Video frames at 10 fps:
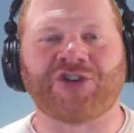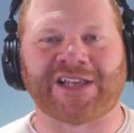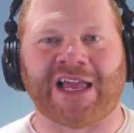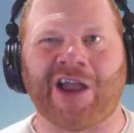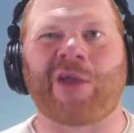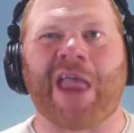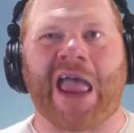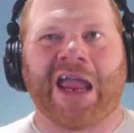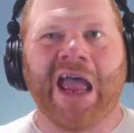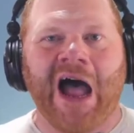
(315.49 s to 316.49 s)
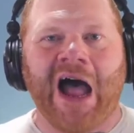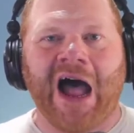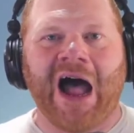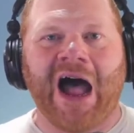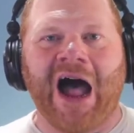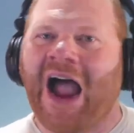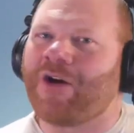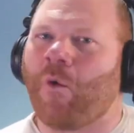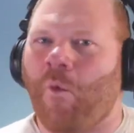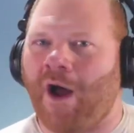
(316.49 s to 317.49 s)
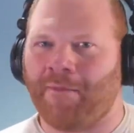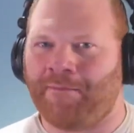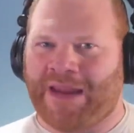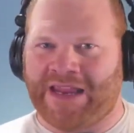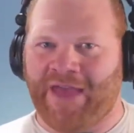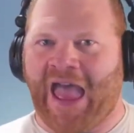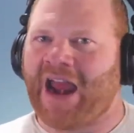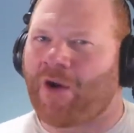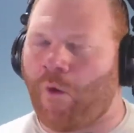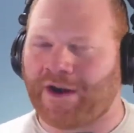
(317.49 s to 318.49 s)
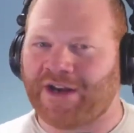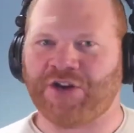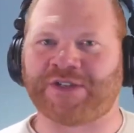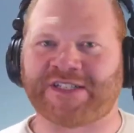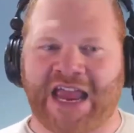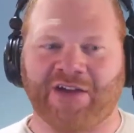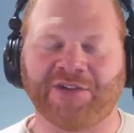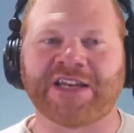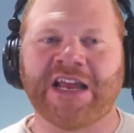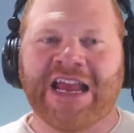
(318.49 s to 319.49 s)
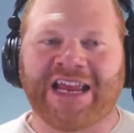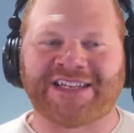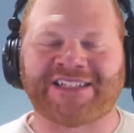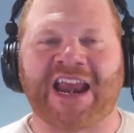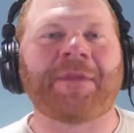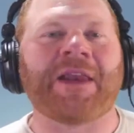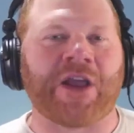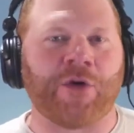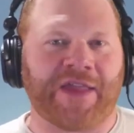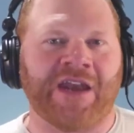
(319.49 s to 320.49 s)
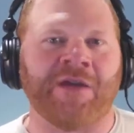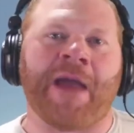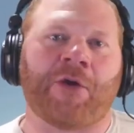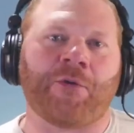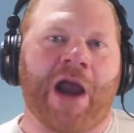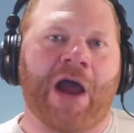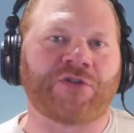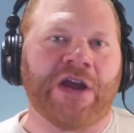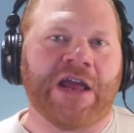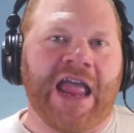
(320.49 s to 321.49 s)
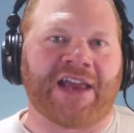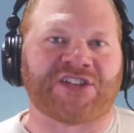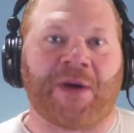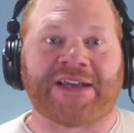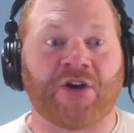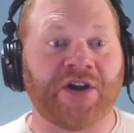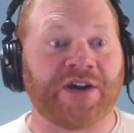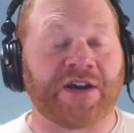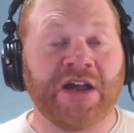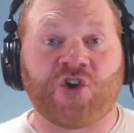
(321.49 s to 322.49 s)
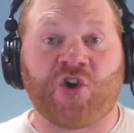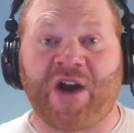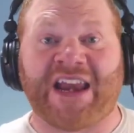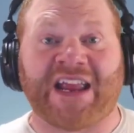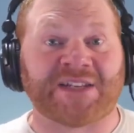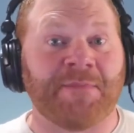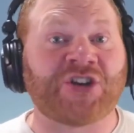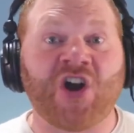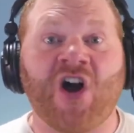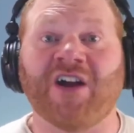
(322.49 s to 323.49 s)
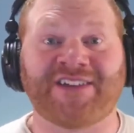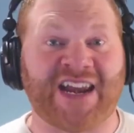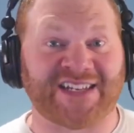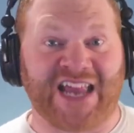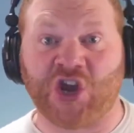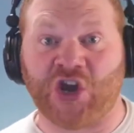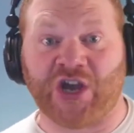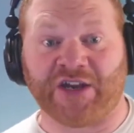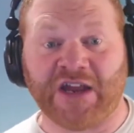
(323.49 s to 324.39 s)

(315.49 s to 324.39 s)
Is like, okay, I don't want to be that. I don't want to do sales. Instead, I'm going to go the inbound route. And so I started creating as much content as I could.